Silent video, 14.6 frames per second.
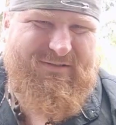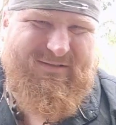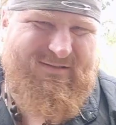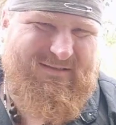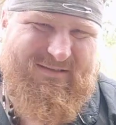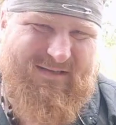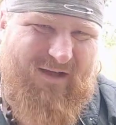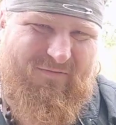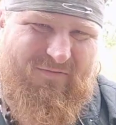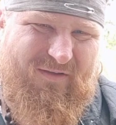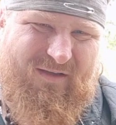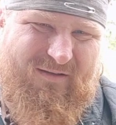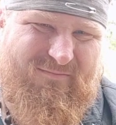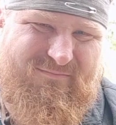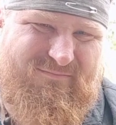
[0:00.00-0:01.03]
and stuff you
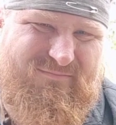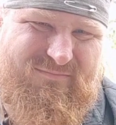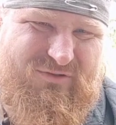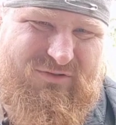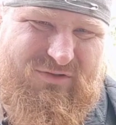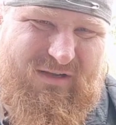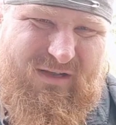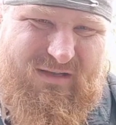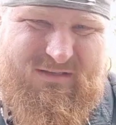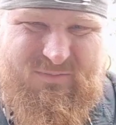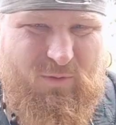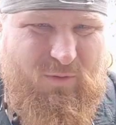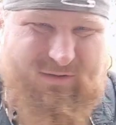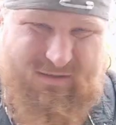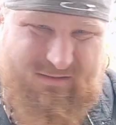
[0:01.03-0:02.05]
can
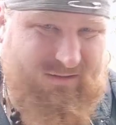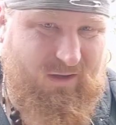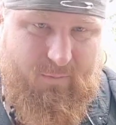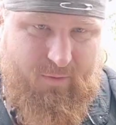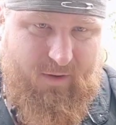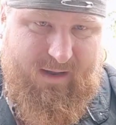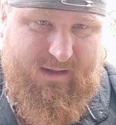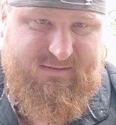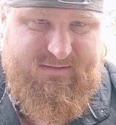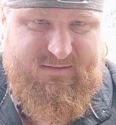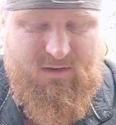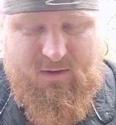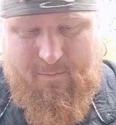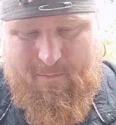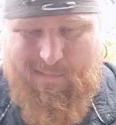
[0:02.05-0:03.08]
explore. There's a lot of brands. There's a
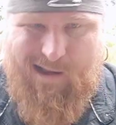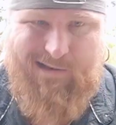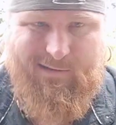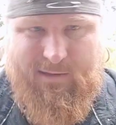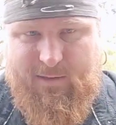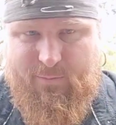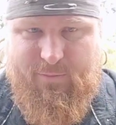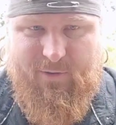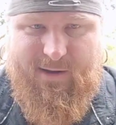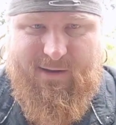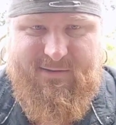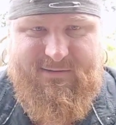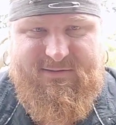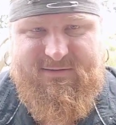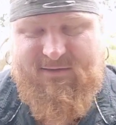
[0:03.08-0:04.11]
lot of manly
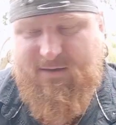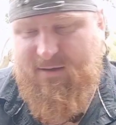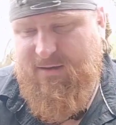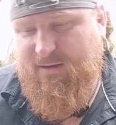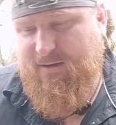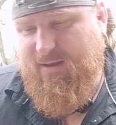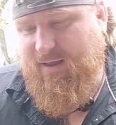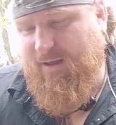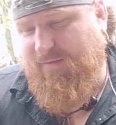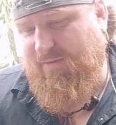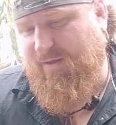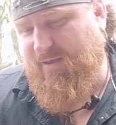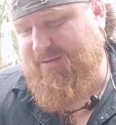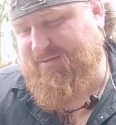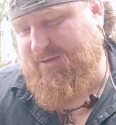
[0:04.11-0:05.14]
brands out
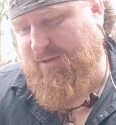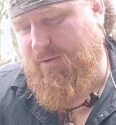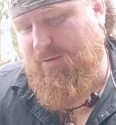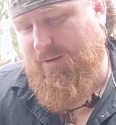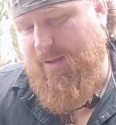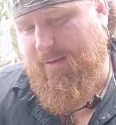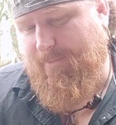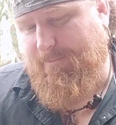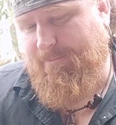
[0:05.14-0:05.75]
there. So I'm